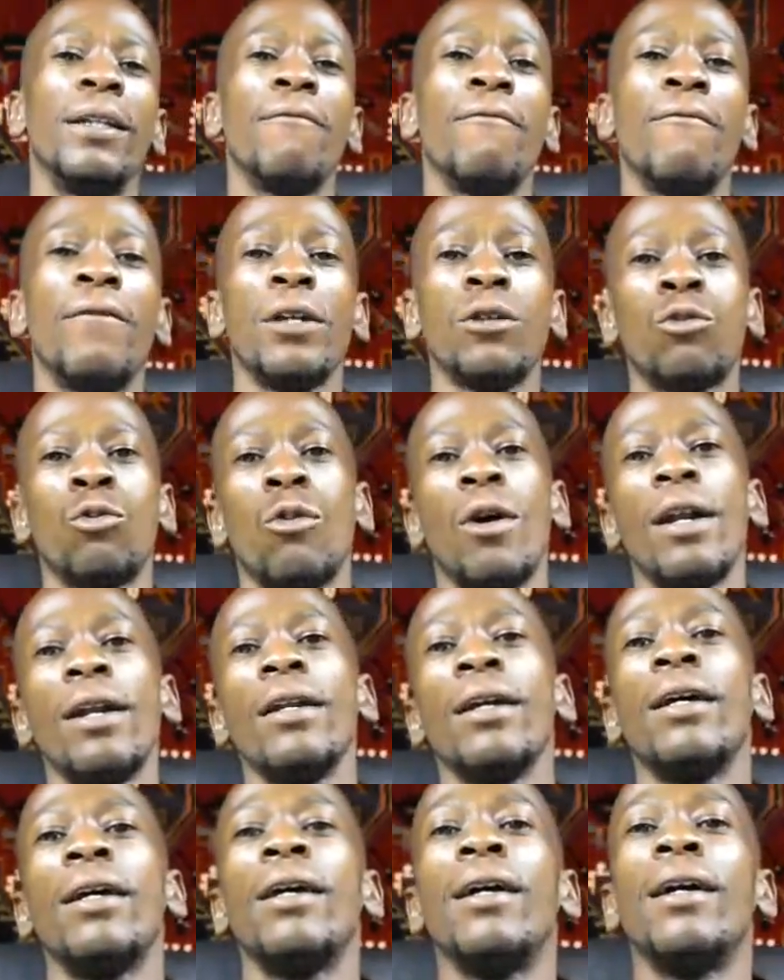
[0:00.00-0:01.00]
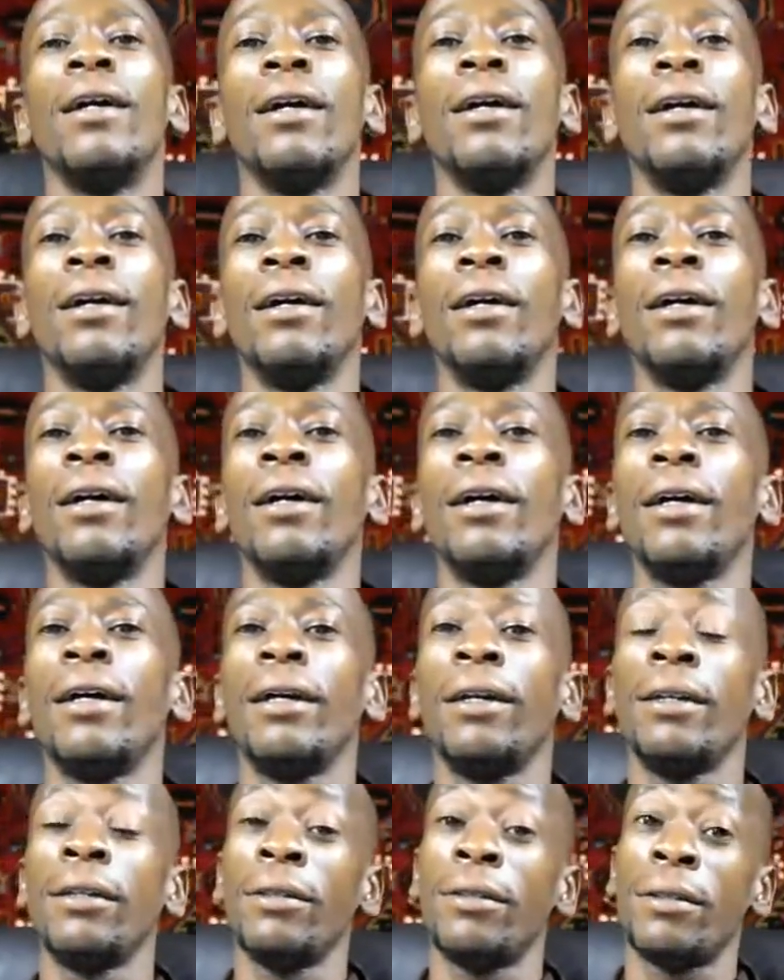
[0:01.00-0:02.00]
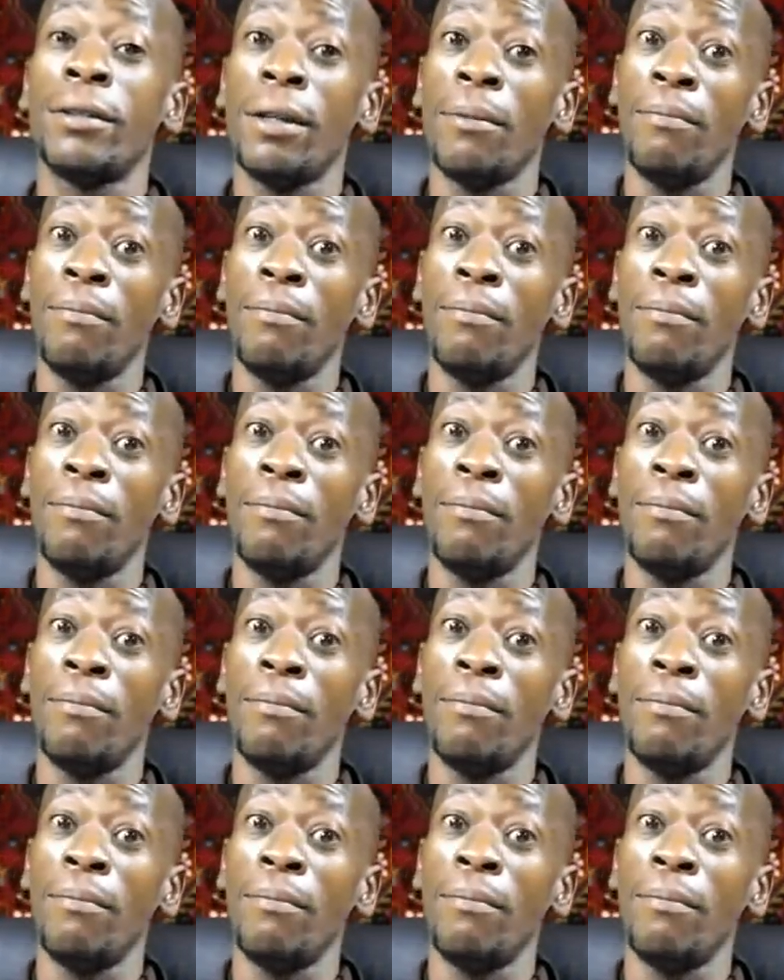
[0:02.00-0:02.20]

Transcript: The first one is